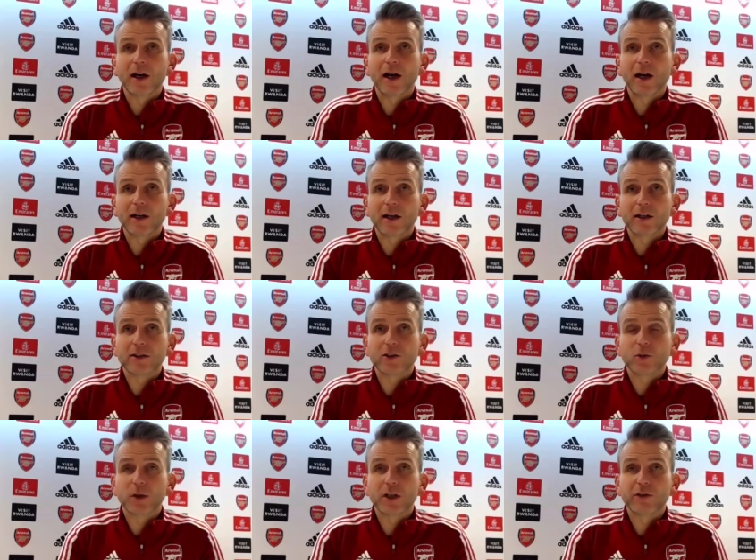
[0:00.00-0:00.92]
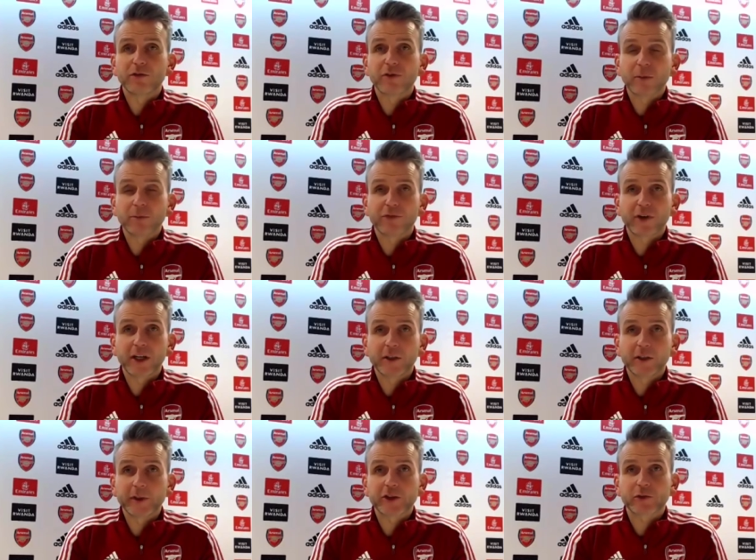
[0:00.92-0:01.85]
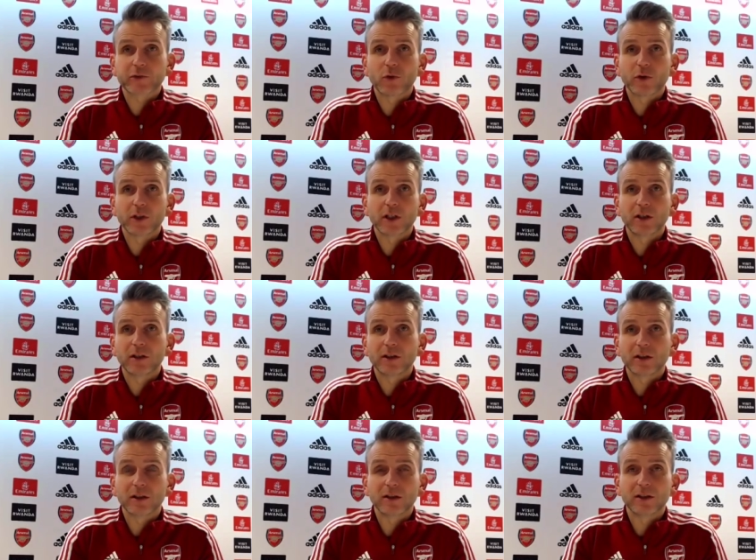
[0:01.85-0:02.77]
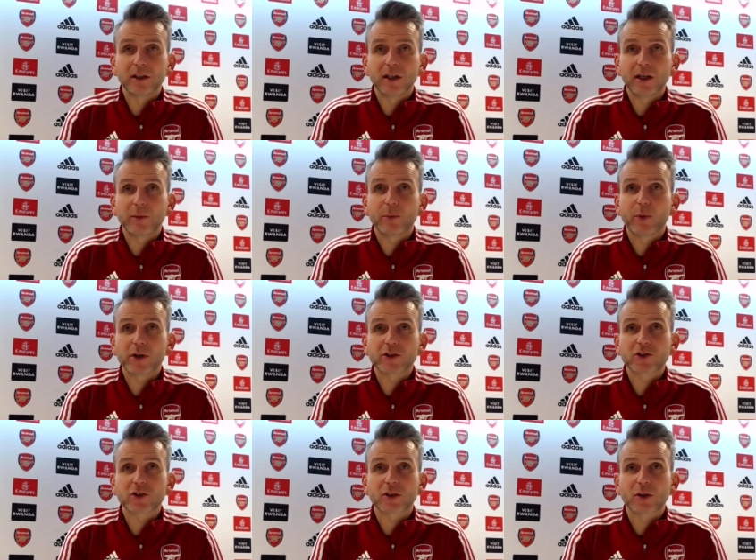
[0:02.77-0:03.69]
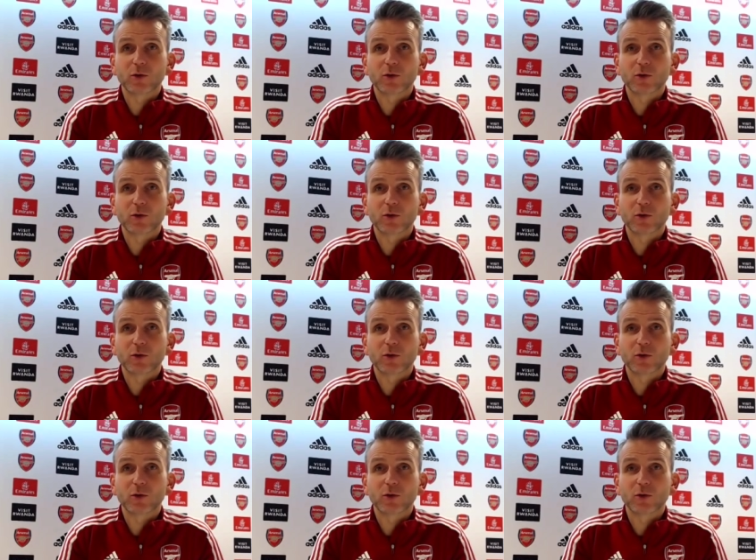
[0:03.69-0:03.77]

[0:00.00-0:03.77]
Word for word: I, I do believe I'm famous for the earpods.